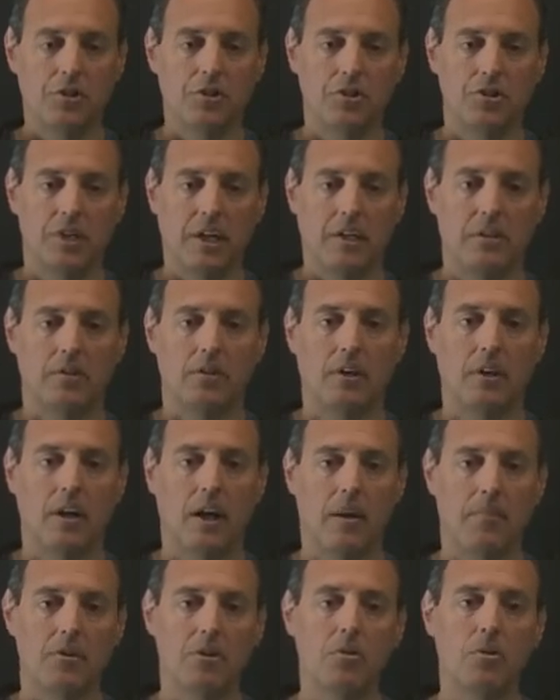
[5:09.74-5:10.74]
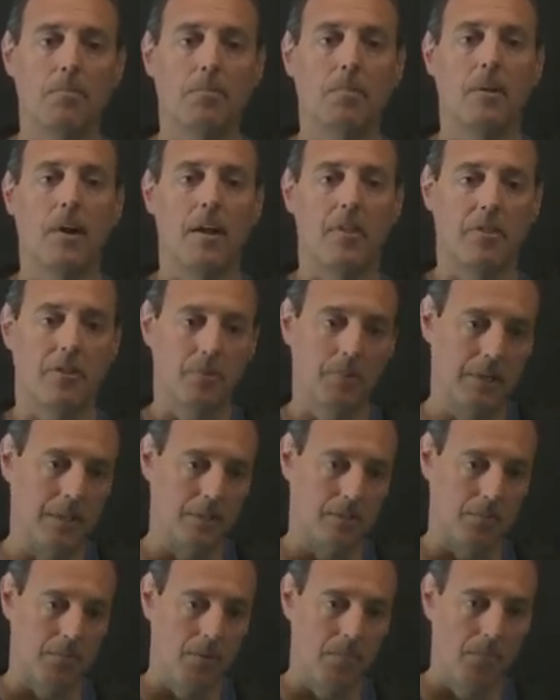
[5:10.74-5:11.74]
trajectory, I'm going to do a plot 3.
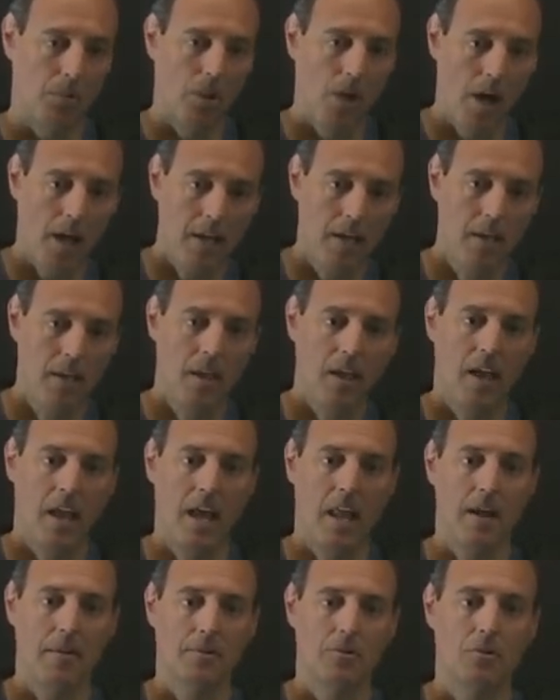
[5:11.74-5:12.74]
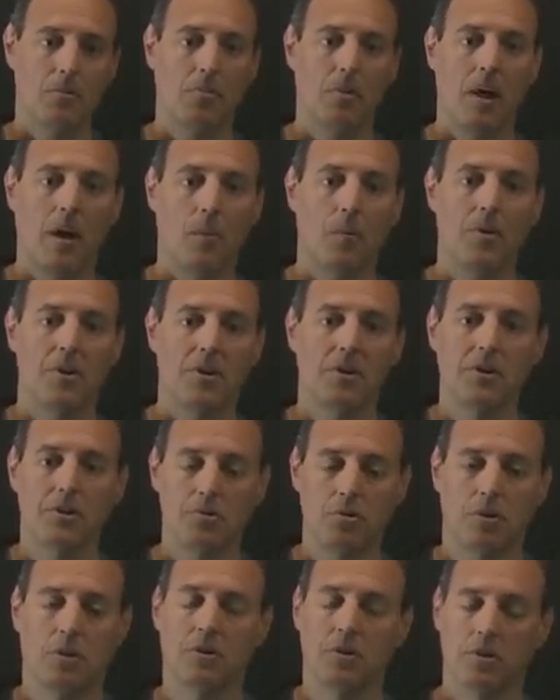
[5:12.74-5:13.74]
So I'm going to plot it, and I'm also going to plot where the
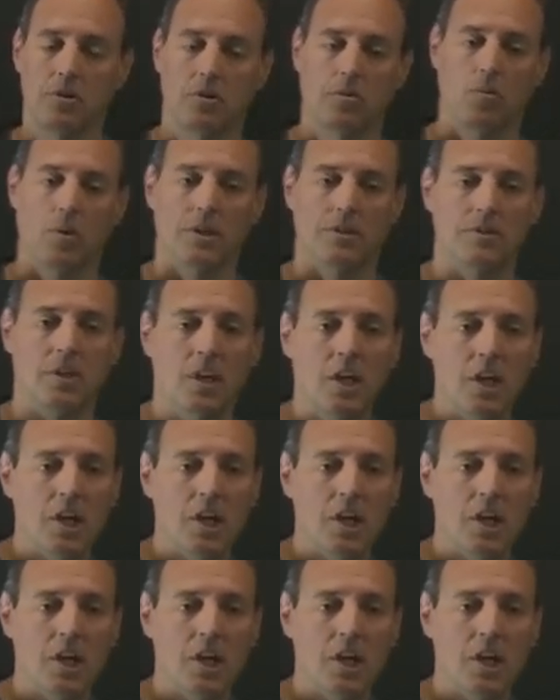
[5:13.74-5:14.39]
initial condition was.